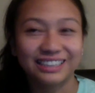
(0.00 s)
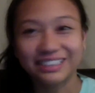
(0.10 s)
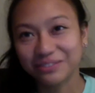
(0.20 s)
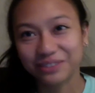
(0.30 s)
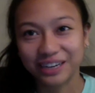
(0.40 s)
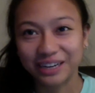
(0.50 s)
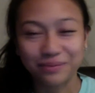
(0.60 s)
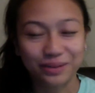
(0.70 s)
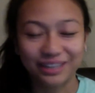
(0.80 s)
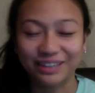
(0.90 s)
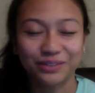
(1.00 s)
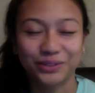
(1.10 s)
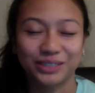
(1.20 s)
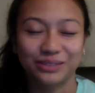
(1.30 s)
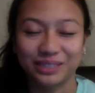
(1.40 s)
Is it Friday? But of
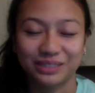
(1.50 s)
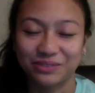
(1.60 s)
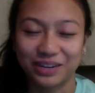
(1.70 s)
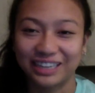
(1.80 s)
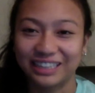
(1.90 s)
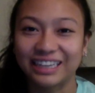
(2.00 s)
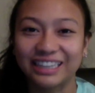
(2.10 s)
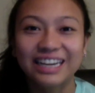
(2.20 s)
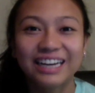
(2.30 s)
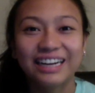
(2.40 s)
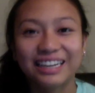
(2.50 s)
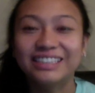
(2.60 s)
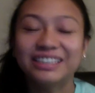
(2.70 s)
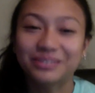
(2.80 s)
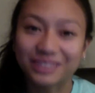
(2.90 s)
course it wasn't Friday yet
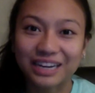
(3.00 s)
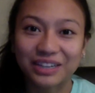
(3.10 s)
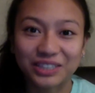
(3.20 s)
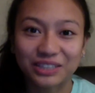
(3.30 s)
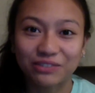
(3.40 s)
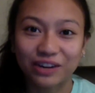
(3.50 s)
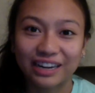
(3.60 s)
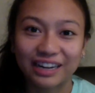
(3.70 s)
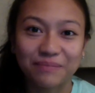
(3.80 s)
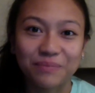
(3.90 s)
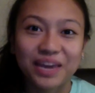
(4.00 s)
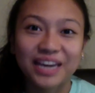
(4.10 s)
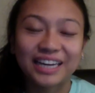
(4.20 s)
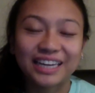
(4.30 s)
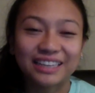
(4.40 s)
until it was actually Friday.
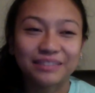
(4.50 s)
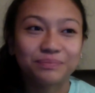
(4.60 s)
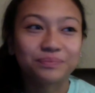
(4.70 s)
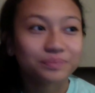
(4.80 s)
And